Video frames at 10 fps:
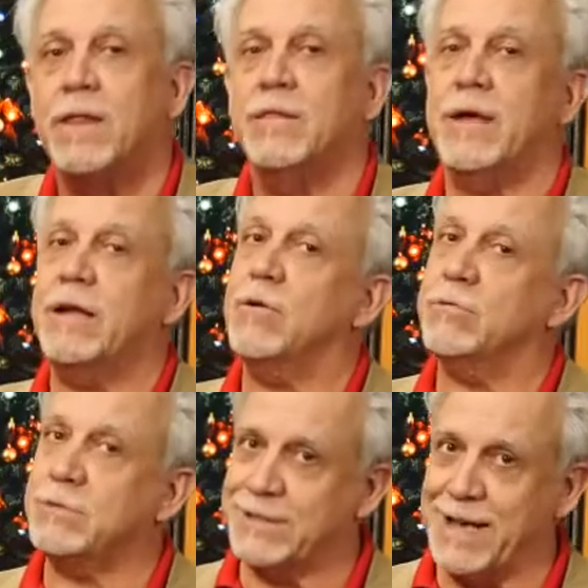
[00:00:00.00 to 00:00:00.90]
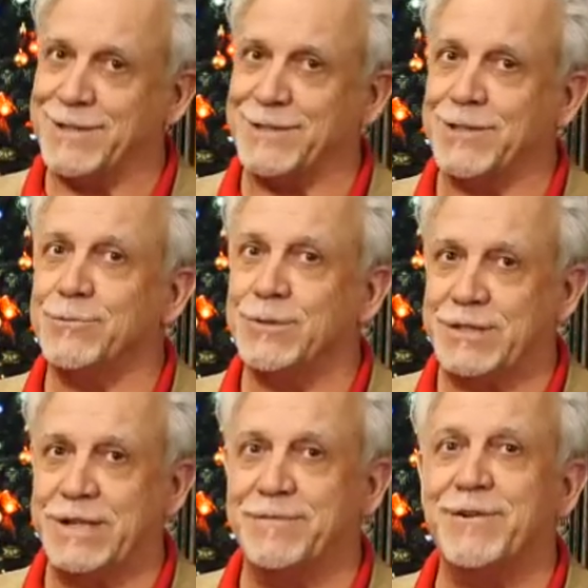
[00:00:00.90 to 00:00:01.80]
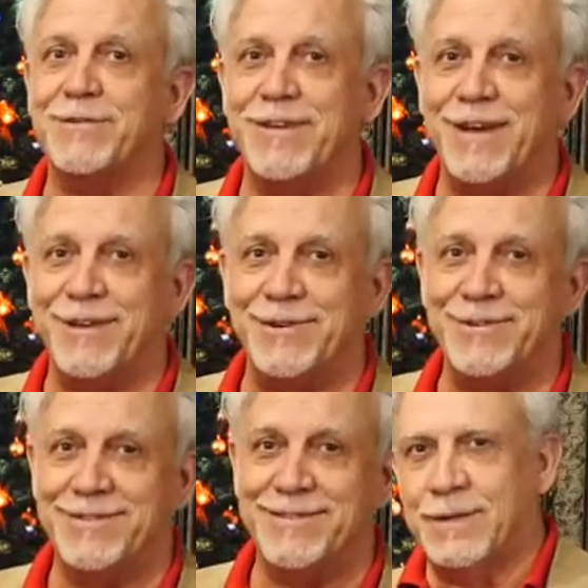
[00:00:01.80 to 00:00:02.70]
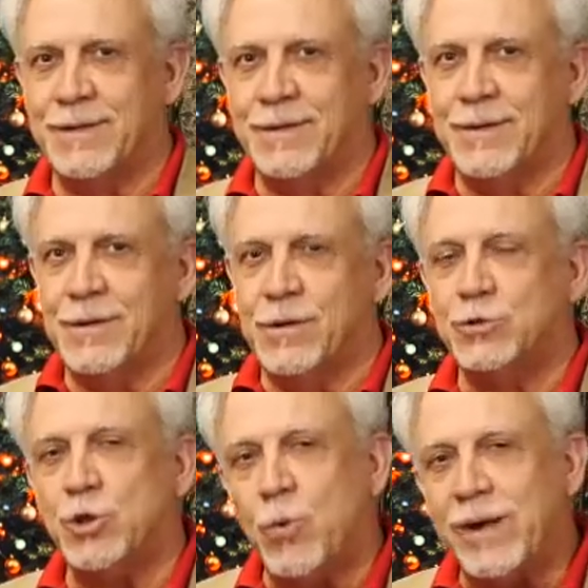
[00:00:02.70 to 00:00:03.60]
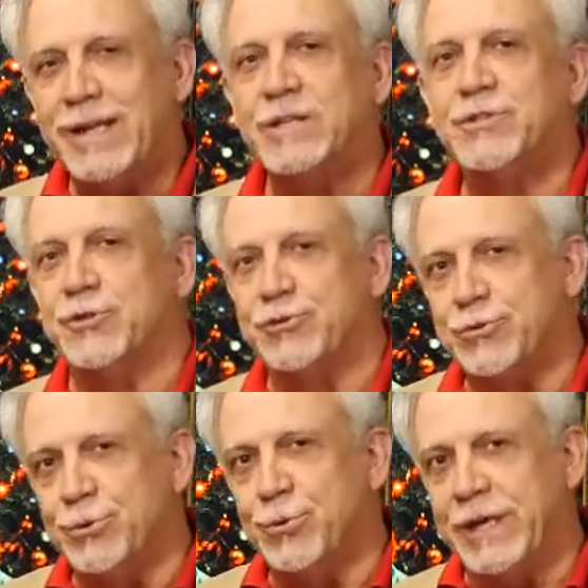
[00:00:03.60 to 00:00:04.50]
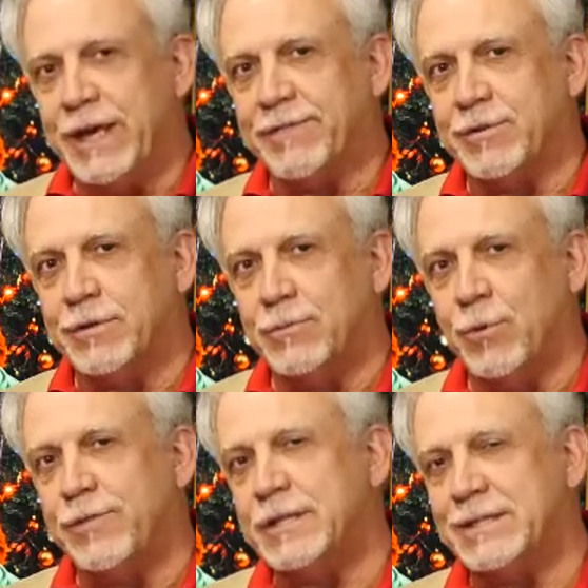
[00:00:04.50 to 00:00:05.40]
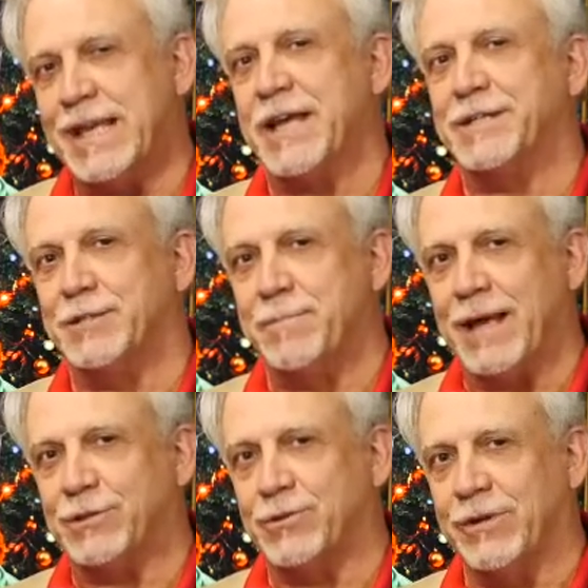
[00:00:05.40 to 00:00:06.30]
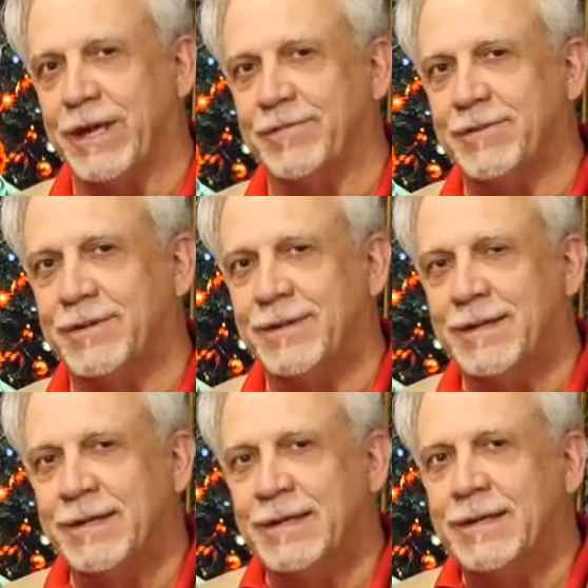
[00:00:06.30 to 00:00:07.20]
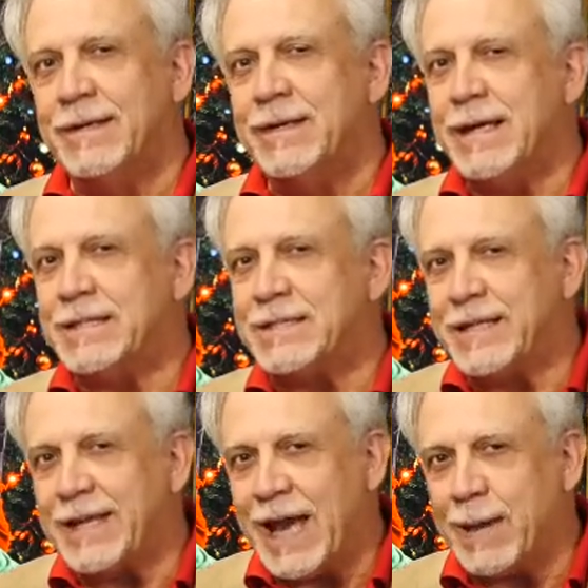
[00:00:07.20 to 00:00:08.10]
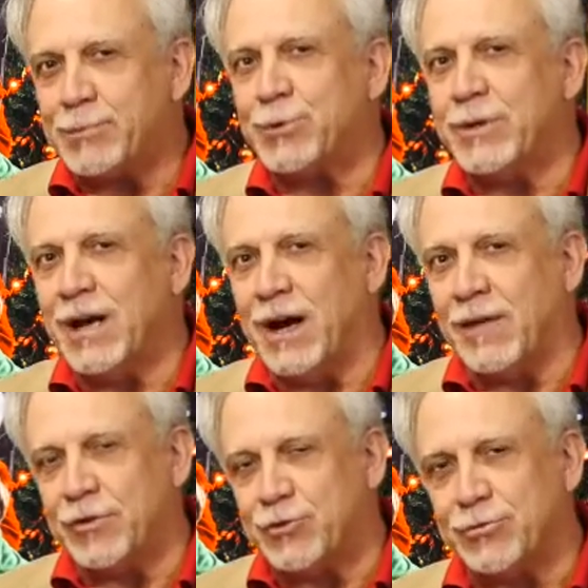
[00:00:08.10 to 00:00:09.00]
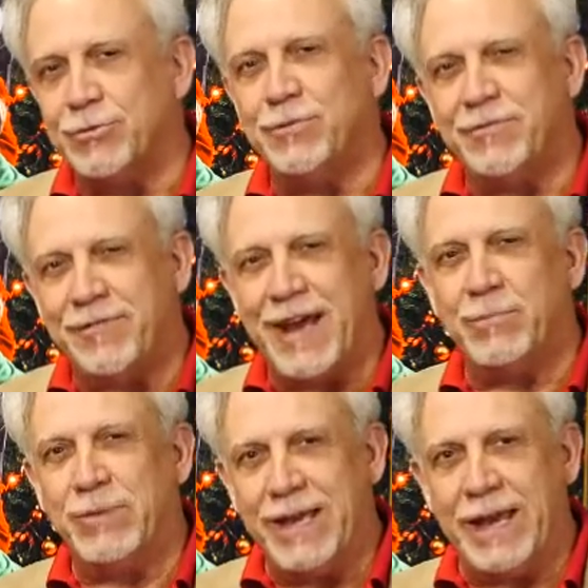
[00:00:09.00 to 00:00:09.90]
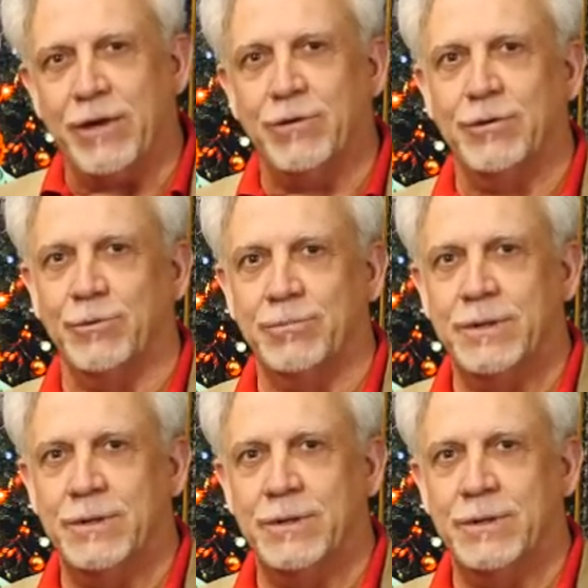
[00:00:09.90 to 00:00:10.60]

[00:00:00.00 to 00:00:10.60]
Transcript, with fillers: they know Santa received their thank you. So, what is the true gift within Santa's magical gift? It's the capturing of a true family heirloom,